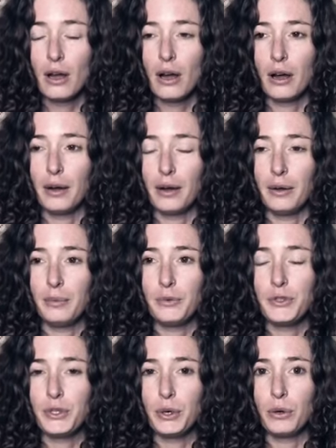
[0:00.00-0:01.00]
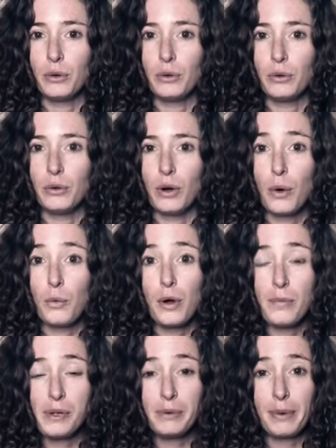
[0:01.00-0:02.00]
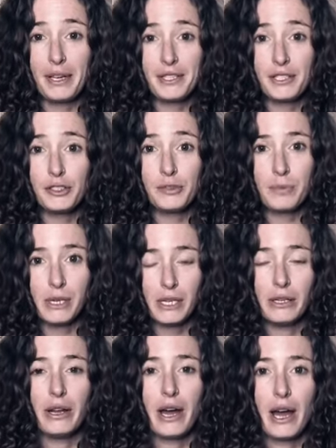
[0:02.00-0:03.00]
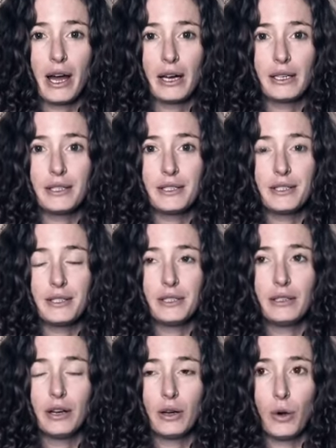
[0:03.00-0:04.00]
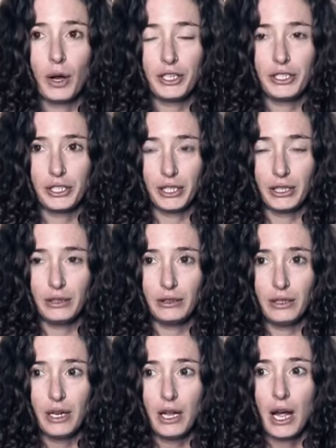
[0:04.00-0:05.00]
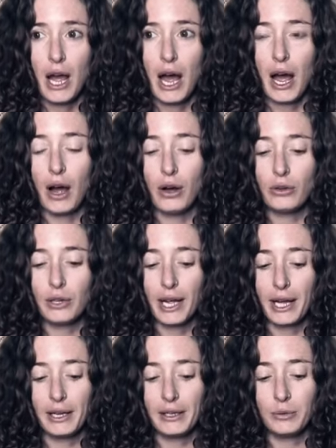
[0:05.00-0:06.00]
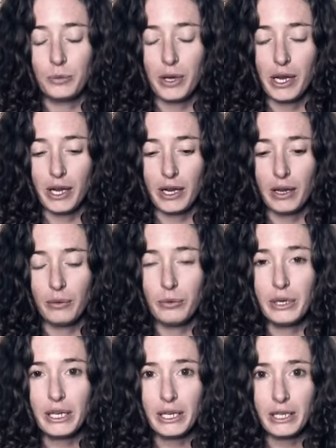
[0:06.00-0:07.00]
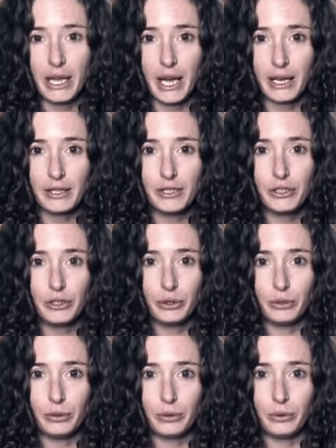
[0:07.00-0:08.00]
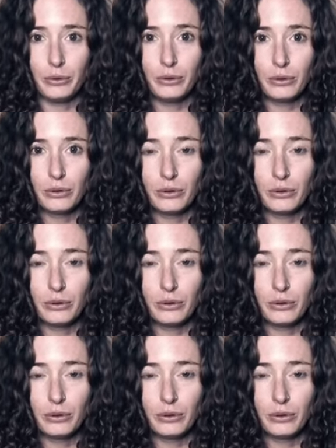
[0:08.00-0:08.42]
Um, so a woman messaged me and asked a question, how can we reconnect to